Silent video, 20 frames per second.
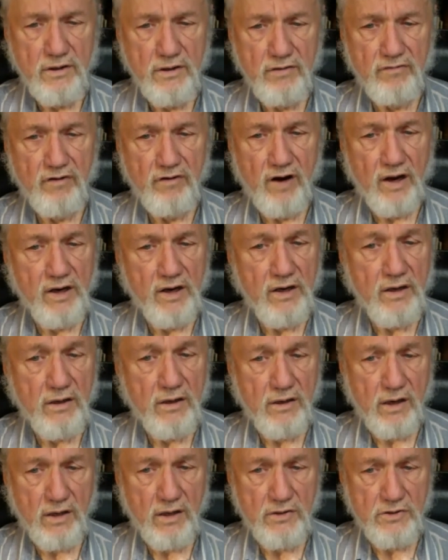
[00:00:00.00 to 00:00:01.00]
divine
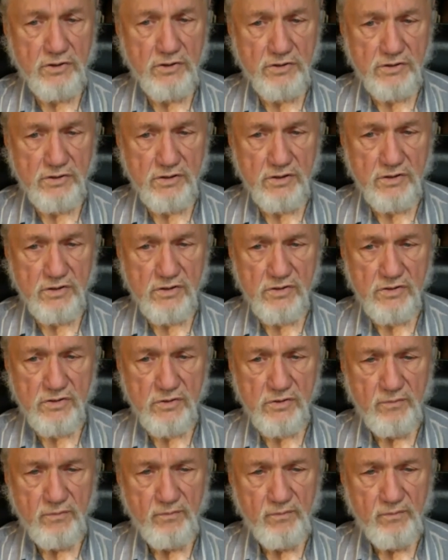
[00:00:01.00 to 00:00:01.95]
consciousness.